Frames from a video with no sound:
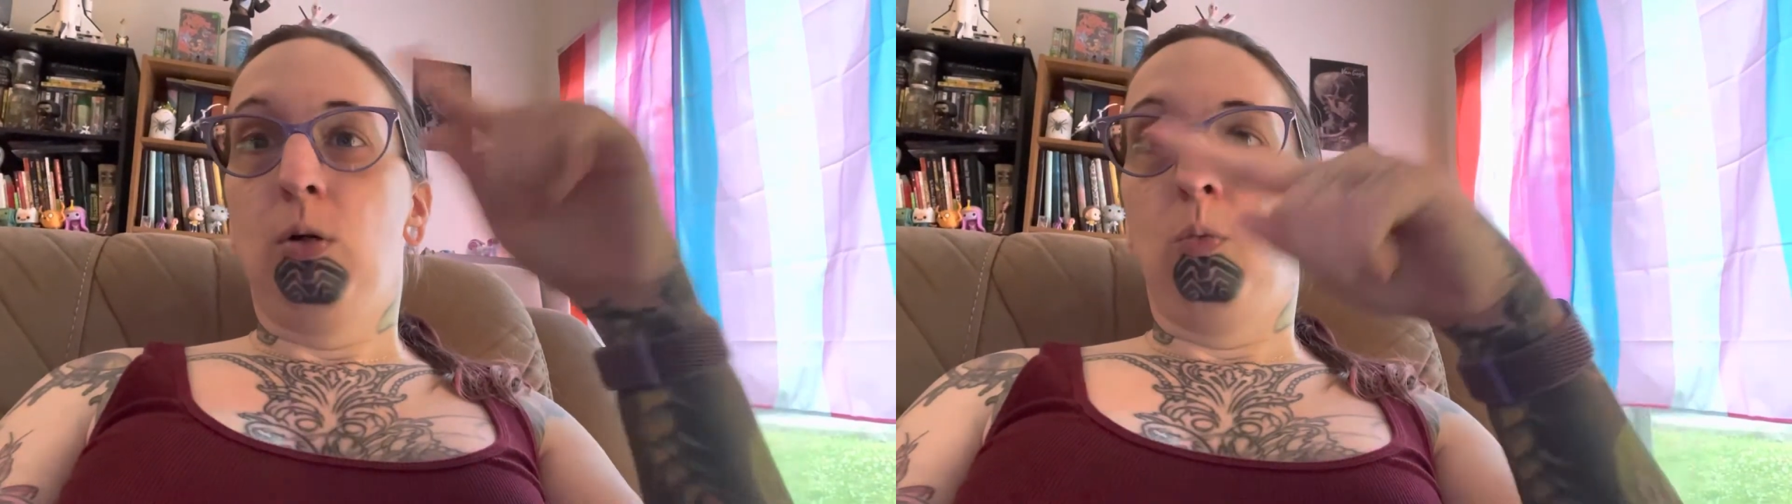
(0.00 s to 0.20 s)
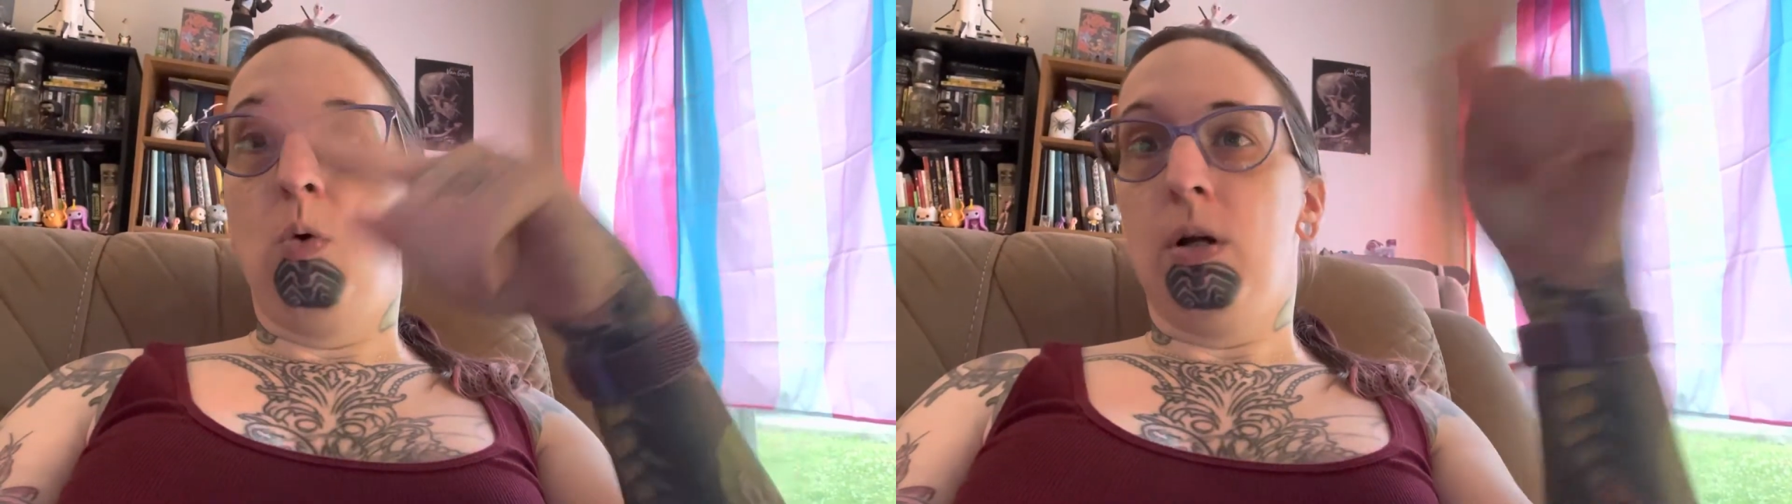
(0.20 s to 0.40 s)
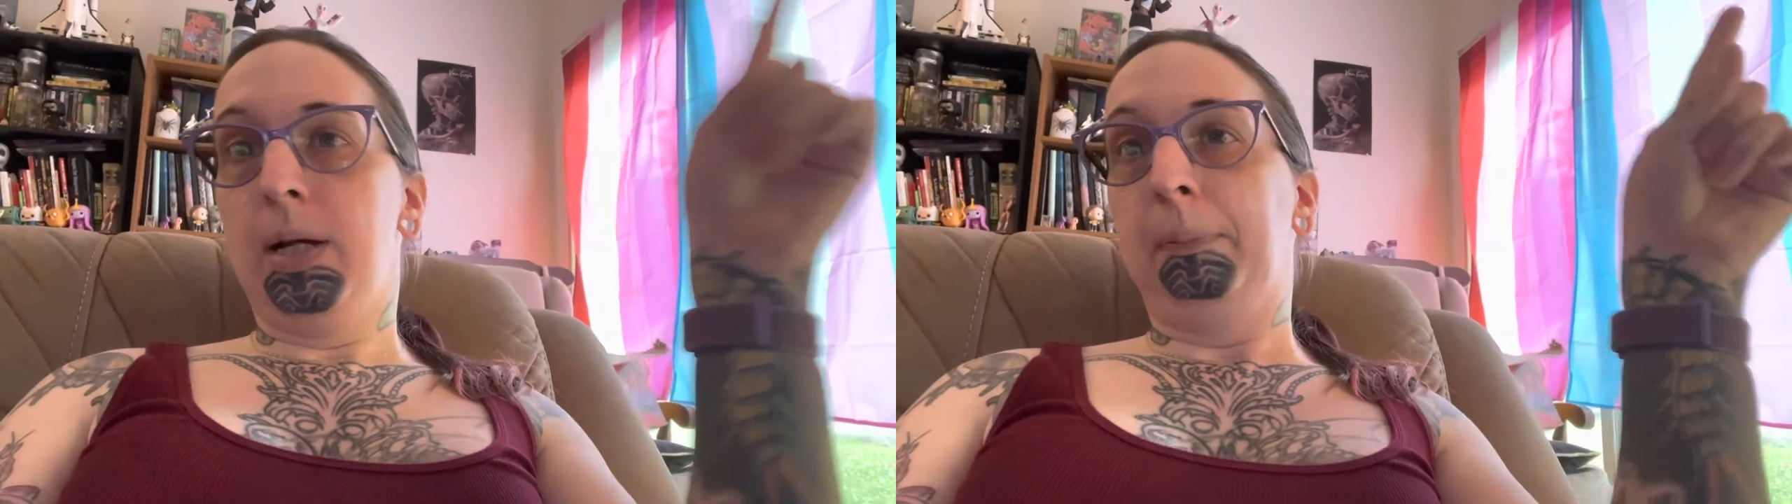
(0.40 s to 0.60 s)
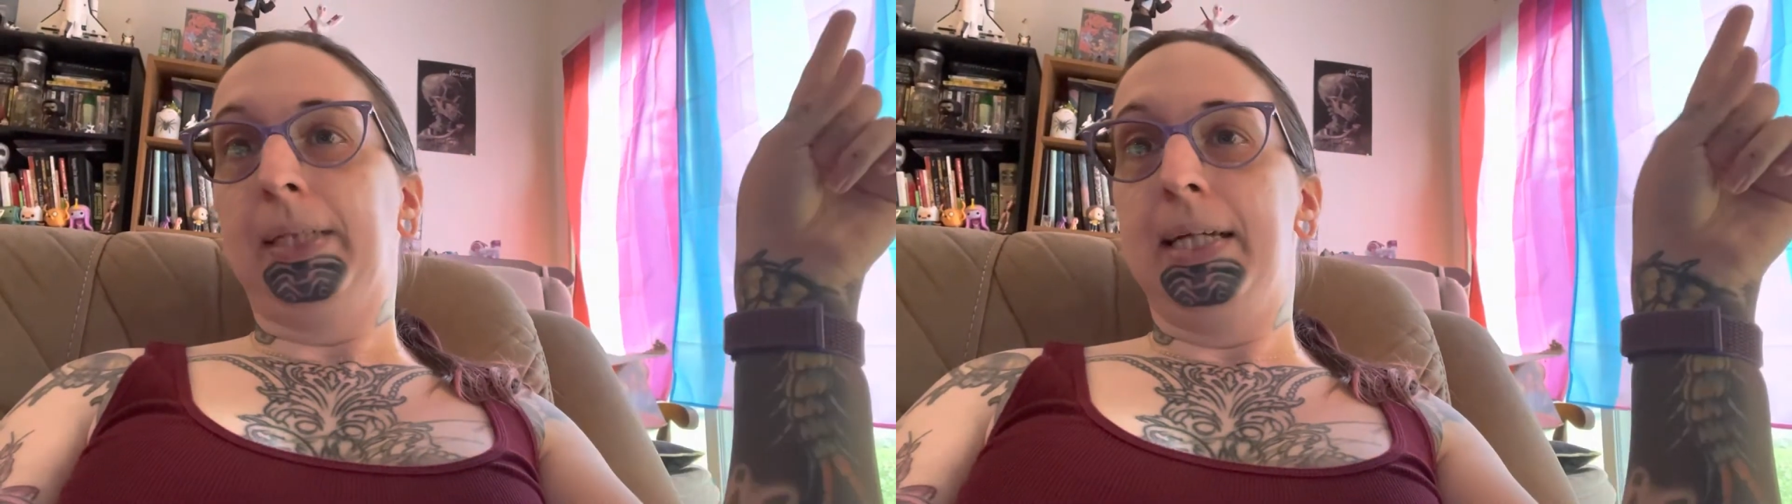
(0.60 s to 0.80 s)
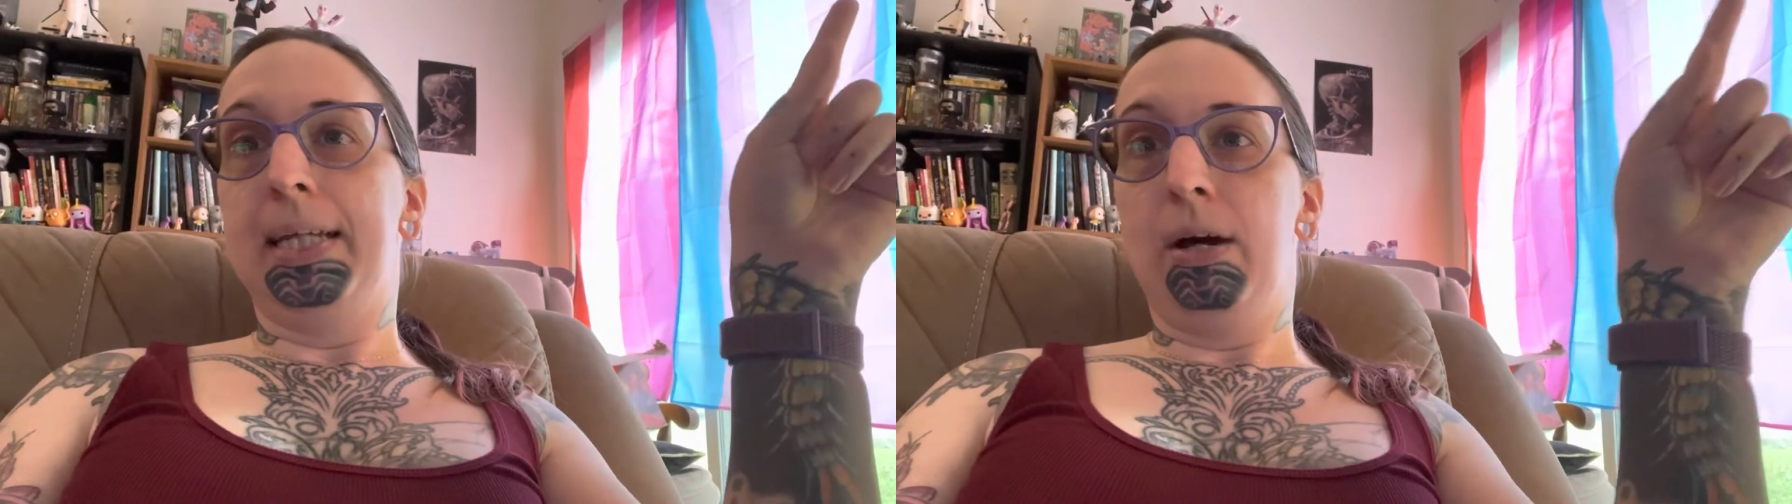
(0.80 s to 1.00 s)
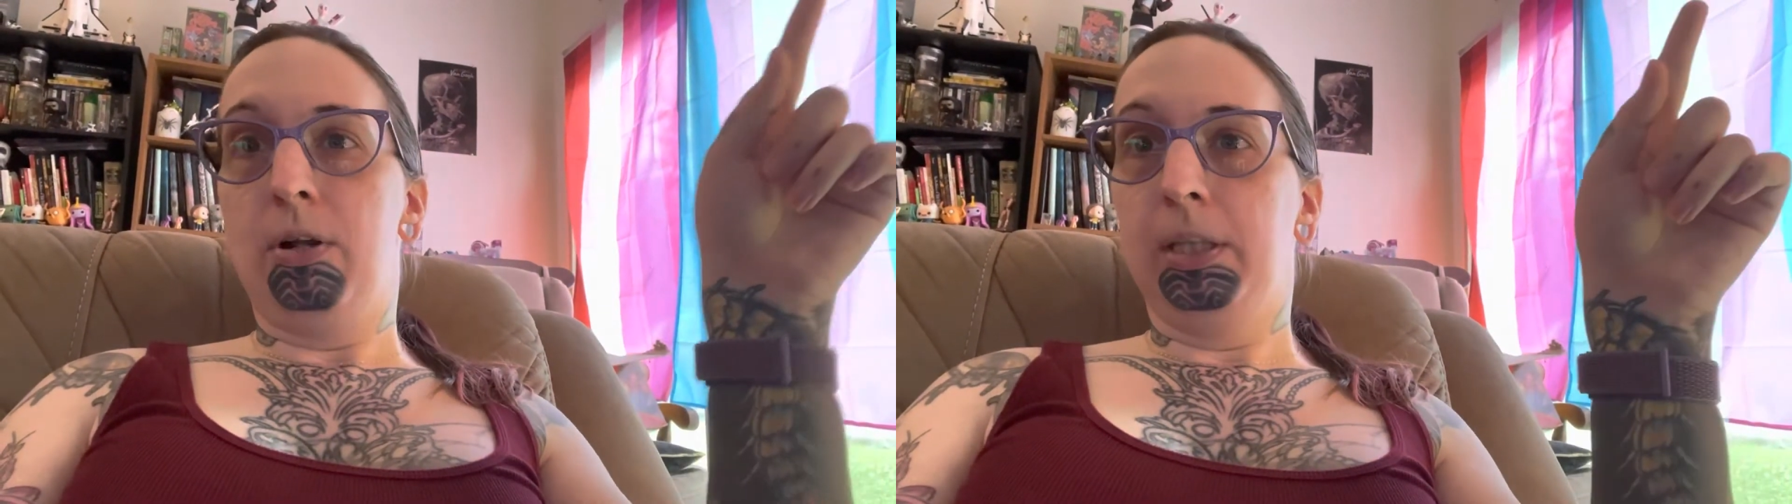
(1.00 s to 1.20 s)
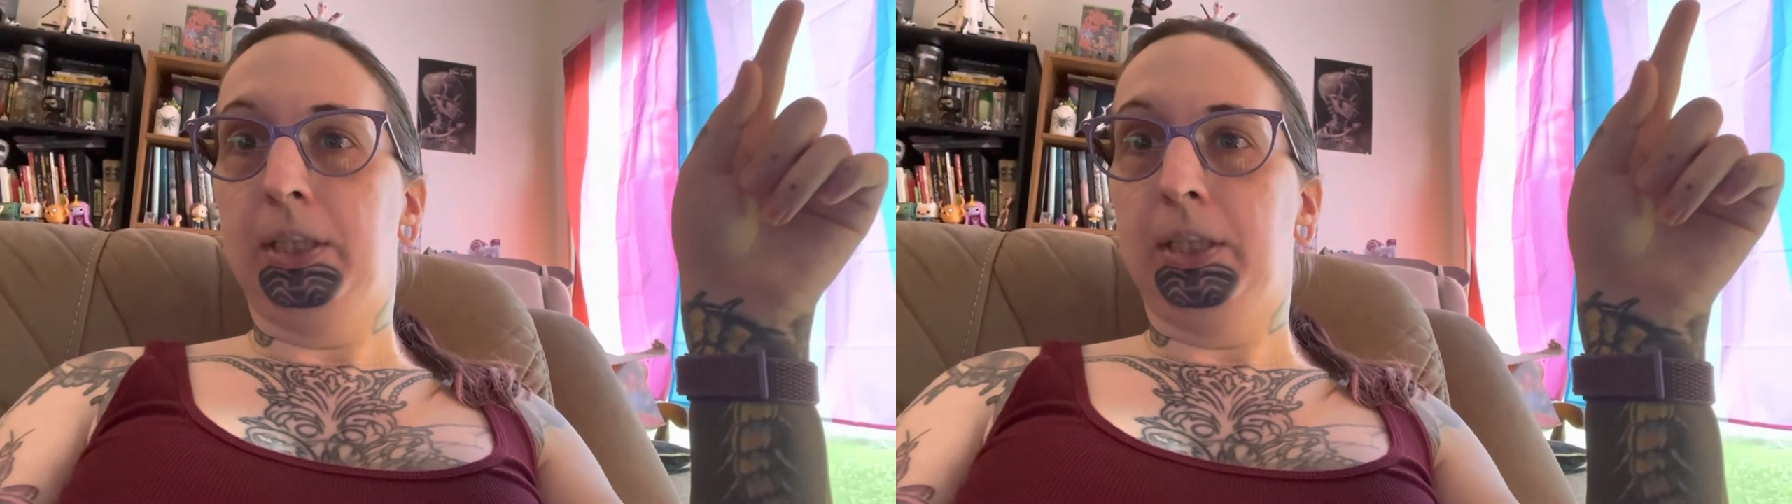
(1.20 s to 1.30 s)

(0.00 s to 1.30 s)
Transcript: walk upside down on